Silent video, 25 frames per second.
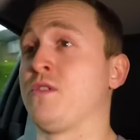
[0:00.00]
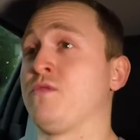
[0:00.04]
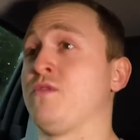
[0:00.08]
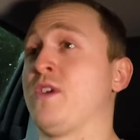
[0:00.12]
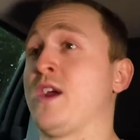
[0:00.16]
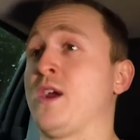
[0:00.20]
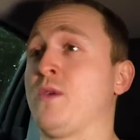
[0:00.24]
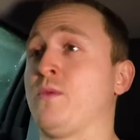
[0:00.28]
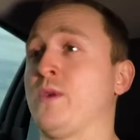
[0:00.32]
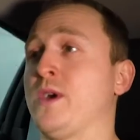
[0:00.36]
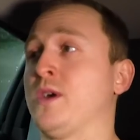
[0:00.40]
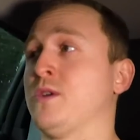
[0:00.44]
the
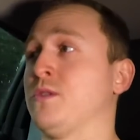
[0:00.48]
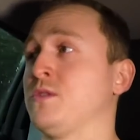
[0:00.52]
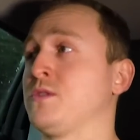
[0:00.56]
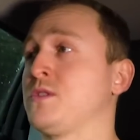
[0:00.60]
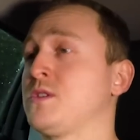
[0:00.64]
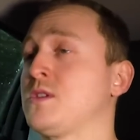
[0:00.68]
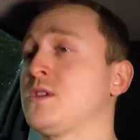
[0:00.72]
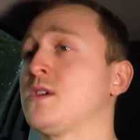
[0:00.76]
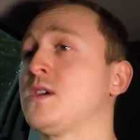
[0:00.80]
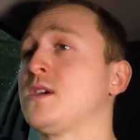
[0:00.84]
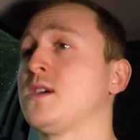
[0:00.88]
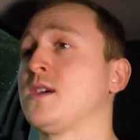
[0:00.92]
rear
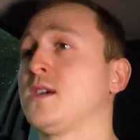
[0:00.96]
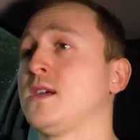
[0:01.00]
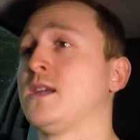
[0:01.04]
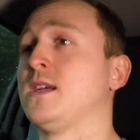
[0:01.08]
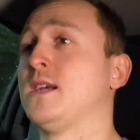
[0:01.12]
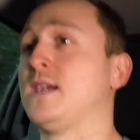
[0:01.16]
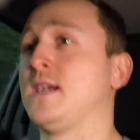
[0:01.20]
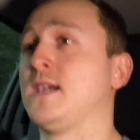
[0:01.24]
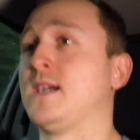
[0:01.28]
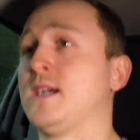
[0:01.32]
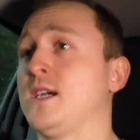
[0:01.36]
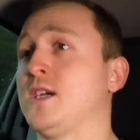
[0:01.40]
wheels,
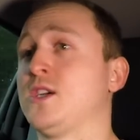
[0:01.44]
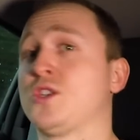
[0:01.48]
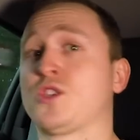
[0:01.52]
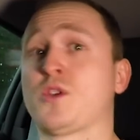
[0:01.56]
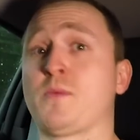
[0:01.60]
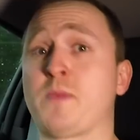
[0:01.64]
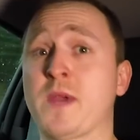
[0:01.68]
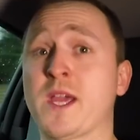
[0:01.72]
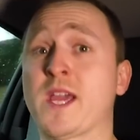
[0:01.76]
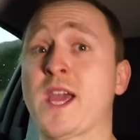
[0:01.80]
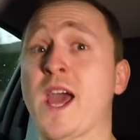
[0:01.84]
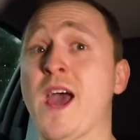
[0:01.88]

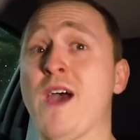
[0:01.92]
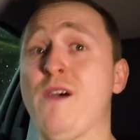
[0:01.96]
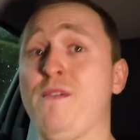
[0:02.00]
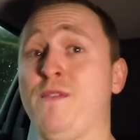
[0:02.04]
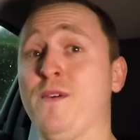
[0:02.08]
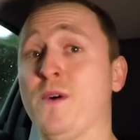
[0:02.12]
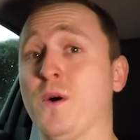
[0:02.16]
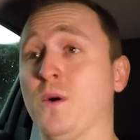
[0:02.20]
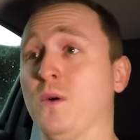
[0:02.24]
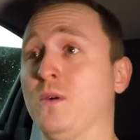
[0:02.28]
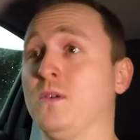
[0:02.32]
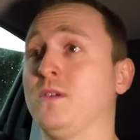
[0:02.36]
so be
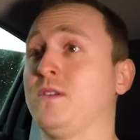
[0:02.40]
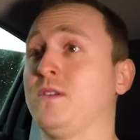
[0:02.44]
careful.